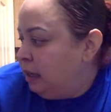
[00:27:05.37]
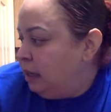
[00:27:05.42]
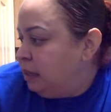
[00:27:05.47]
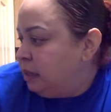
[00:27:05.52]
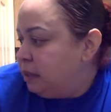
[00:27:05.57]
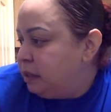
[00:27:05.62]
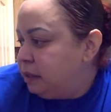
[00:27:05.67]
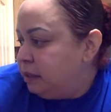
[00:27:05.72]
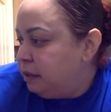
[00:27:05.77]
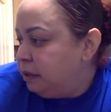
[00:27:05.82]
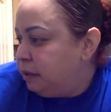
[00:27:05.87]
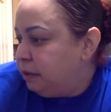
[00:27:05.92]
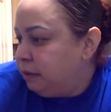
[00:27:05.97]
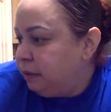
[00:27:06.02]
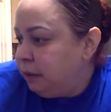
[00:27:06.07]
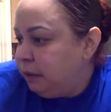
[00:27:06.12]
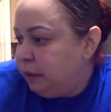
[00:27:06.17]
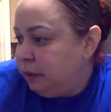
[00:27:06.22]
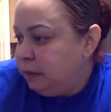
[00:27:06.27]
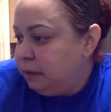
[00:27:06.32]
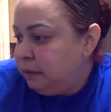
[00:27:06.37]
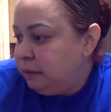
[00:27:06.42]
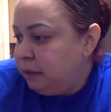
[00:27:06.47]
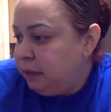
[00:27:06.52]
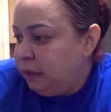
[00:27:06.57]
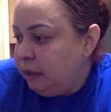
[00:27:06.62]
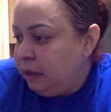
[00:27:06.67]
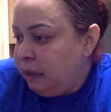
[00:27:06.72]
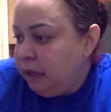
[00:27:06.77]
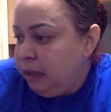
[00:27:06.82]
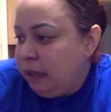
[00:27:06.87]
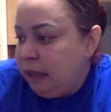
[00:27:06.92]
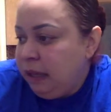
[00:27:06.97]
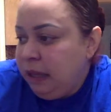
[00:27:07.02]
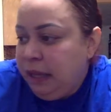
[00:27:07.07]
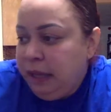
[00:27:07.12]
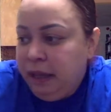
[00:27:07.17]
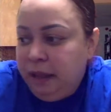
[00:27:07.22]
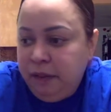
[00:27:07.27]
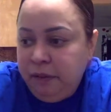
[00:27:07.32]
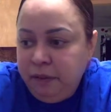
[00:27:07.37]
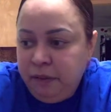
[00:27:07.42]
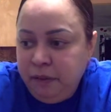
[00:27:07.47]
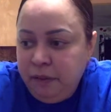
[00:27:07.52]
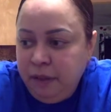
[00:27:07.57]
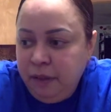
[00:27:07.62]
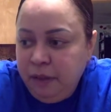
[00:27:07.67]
So, if